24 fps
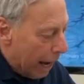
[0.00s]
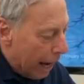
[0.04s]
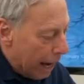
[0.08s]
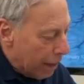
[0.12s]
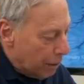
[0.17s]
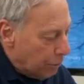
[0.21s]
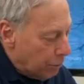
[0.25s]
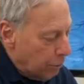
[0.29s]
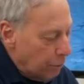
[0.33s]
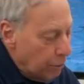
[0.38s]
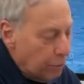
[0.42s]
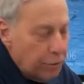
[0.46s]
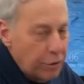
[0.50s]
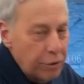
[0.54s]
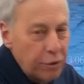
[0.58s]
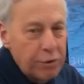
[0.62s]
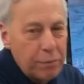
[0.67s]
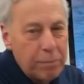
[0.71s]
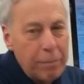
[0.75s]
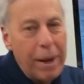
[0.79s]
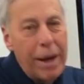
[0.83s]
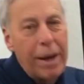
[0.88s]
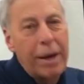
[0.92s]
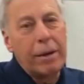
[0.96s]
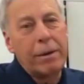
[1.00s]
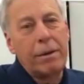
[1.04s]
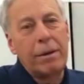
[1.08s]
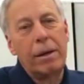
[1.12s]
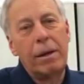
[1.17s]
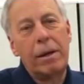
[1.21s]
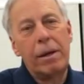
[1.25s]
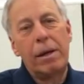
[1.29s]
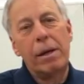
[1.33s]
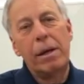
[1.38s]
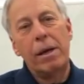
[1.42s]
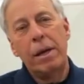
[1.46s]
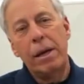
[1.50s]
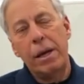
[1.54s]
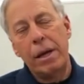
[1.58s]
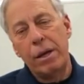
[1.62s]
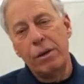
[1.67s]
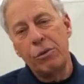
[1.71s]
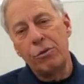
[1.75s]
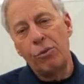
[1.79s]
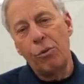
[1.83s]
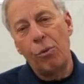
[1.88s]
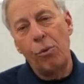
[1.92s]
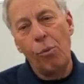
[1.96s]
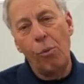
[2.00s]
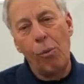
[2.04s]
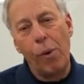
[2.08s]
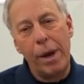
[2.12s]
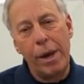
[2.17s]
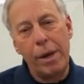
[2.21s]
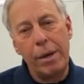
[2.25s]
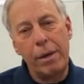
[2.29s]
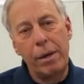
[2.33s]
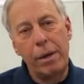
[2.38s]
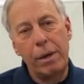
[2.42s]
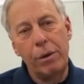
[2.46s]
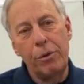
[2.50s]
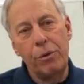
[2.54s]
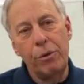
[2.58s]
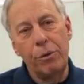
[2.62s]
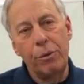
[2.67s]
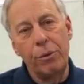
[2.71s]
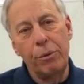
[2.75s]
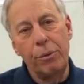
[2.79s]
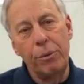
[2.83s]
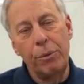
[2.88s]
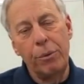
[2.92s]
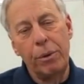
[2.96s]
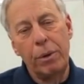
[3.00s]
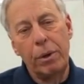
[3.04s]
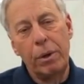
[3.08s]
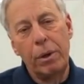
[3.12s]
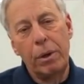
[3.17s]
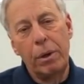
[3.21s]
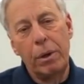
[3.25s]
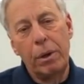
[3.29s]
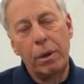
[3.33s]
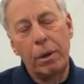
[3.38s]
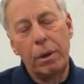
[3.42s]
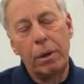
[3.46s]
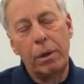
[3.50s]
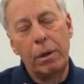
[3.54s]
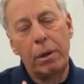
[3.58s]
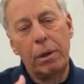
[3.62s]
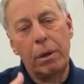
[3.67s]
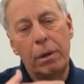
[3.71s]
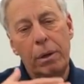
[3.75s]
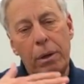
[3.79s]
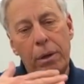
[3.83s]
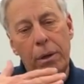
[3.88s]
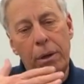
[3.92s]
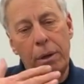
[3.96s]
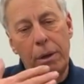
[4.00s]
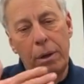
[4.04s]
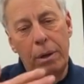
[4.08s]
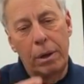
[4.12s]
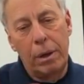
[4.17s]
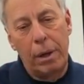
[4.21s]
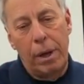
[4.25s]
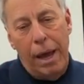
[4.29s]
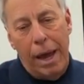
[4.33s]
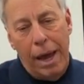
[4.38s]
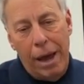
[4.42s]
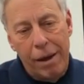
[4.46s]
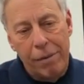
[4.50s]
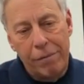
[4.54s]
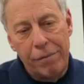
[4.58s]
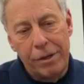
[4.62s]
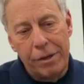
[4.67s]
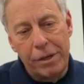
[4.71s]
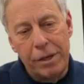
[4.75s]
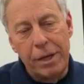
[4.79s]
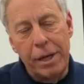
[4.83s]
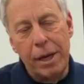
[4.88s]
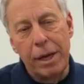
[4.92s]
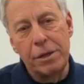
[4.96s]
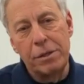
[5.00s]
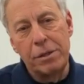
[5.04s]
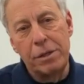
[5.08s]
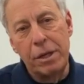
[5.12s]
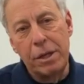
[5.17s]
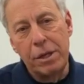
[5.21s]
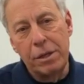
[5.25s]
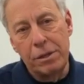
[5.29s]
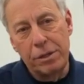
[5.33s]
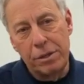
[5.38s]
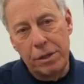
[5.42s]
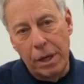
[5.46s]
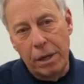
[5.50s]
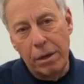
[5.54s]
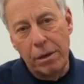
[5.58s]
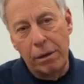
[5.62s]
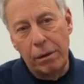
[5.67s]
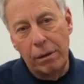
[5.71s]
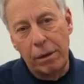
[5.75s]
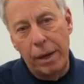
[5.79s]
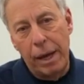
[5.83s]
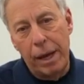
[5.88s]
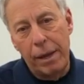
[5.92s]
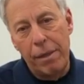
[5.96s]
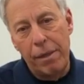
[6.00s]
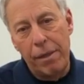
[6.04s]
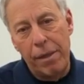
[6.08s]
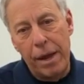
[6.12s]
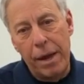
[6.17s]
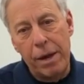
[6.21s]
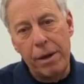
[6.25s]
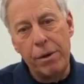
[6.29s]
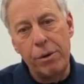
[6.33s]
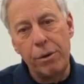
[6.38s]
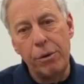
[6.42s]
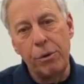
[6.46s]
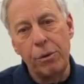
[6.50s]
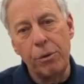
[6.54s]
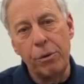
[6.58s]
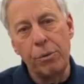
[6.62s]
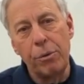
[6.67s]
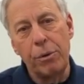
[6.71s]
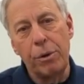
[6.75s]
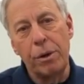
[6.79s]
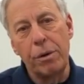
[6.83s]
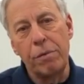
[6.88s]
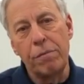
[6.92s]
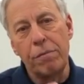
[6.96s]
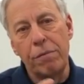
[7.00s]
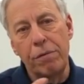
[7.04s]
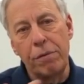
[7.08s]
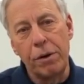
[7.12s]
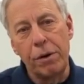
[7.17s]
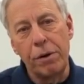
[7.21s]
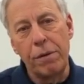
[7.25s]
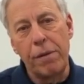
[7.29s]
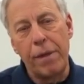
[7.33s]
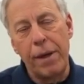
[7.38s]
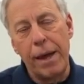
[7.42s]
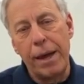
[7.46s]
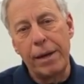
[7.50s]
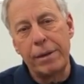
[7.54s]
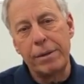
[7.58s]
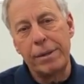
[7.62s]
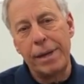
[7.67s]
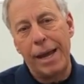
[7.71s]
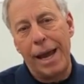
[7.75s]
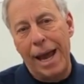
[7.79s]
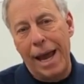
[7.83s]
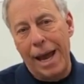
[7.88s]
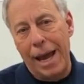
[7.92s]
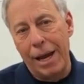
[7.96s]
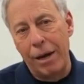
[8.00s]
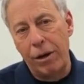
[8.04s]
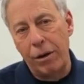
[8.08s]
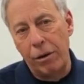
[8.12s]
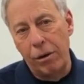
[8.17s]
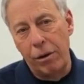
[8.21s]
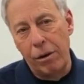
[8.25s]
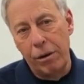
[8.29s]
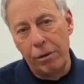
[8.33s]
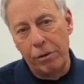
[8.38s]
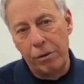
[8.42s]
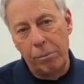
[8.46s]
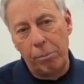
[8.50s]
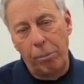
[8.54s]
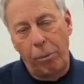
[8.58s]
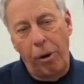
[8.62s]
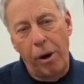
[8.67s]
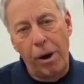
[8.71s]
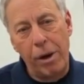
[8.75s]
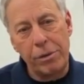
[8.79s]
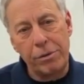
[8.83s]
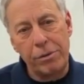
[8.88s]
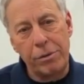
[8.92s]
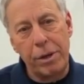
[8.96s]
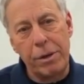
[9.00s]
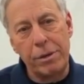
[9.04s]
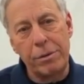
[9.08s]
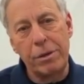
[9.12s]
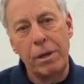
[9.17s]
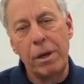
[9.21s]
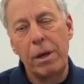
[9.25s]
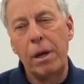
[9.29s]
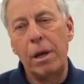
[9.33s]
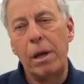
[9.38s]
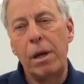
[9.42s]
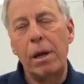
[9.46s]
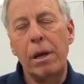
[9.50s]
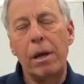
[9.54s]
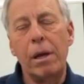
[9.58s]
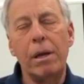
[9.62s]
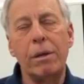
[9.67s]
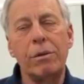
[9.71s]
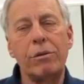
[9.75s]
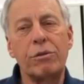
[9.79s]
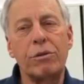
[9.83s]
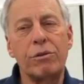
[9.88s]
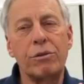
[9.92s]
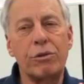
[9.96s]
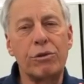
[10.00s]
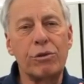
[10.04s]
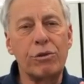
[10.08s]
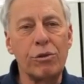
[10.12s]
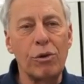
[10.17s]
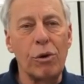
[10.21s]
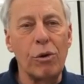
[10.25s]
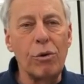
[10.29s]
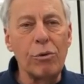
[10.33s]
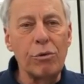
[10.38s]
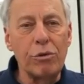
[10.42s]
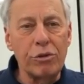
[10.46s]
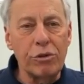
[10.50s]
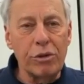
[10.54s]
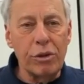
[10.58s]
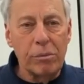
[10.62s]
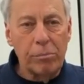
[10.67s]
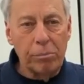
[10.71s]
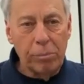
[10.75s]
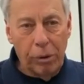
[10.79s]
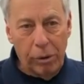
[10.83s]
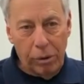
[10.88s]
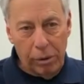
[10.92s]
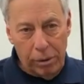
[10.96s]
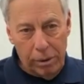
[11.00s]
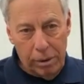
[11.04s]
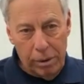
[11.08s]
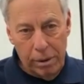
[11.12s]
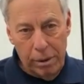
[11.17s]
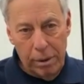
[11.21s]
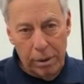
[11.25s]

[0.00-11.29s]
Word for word: as you suspect, is when you have a DSD signal and then you convert that to analog. The process is so simple,